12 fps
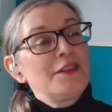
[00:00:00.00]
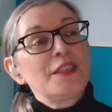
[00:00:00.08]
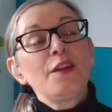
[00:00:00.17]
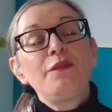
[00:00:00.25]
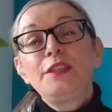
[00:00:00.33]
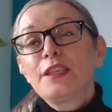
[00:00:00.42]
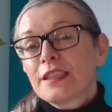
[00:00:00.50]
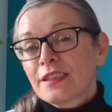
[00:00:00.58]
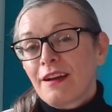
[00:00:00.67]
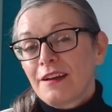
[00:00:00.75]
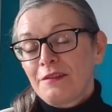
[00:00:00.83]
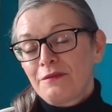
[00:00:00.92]
So for
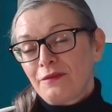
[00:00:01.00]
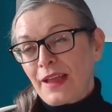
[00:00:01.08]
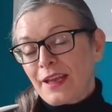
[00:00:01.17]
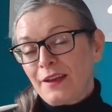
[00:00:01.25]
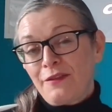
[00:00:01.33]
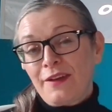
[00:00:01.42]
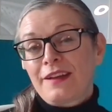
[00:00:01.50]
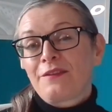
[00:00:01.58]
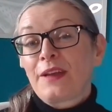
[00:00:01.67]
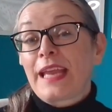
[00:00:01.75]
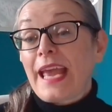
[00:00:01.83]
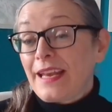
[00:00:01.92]
just kind of thank you for
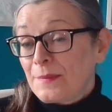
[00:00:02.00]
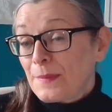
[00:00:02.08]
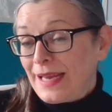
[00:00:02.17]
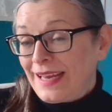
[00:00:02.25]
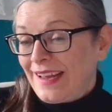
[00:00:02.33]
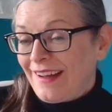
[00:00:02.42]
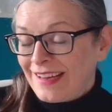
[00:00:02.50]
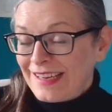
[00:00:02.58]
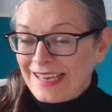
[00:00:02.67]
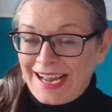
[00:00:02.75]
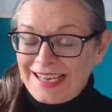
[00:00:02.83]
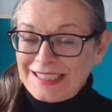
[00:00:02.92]
getting me,
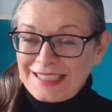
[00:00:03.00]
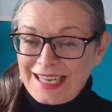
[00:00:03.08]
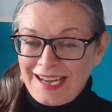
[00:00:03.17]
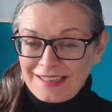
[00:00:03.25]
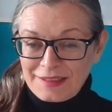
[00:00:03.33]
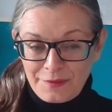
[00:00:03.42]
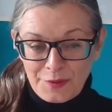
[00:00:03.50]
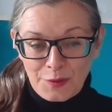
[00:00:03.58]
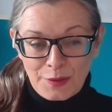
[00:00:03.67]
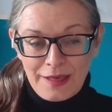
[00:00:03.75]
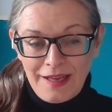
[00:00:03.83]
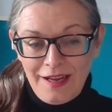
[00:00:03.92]
I guess, and
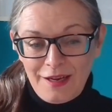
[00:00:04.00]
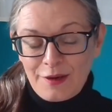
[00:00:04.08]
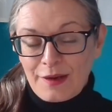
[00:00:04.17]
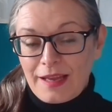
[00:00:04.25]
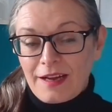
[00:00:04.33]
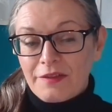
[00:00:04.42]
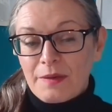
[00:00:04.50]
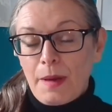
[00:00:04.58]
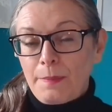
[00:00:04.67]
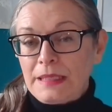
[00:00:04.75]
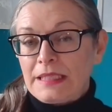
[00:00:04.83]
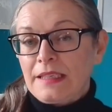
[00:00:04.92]
for looking after
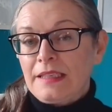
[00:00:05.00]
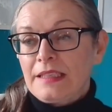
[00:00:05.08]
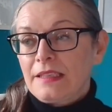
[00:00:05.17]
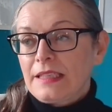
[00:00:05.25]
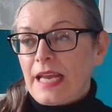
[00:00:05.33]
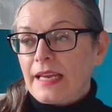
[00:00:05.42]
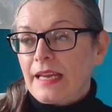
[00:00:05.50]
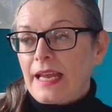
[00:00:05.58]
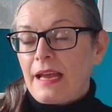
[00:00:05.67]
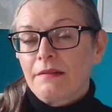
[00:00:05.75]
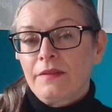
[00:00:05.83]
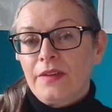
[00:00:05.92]
my business and taking
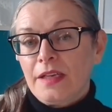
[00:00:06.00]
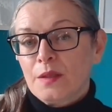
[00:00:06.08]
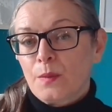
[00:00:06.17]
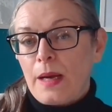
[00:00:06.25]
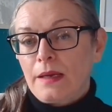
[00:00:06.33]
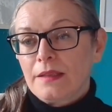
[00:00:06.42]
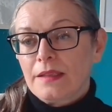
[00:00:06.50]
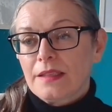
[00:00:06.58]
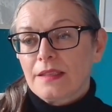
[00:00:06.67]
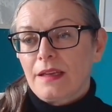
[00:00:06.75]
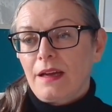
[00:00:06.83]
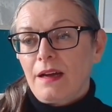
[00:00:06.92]
care of it as well
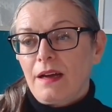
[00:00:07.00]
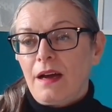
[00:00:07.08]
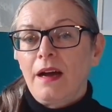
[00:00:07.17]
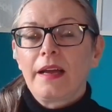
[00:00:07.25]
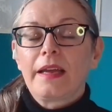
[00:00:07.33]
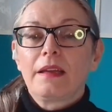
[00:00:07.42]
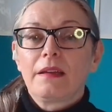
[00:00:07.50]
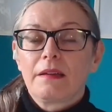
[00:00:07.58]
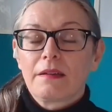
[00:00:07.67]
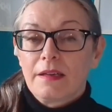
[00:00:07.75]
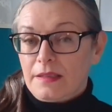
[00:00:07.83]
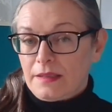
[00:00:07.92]
as I
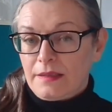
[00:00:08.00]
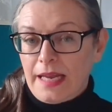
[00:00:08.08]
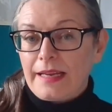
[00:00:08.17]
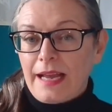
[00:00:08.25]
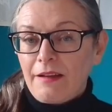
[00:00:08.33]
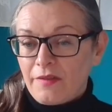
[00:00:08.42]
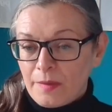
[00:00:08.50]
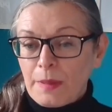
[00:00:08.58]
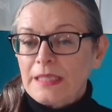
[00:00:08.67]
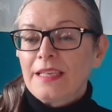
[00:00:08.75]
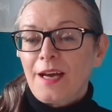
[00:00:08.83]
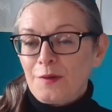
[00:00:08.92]
could take care of it
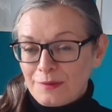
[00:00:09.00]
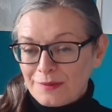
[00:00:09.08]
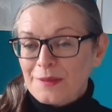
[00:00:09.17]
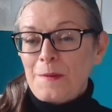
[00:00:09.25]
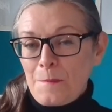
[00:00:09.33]
myself.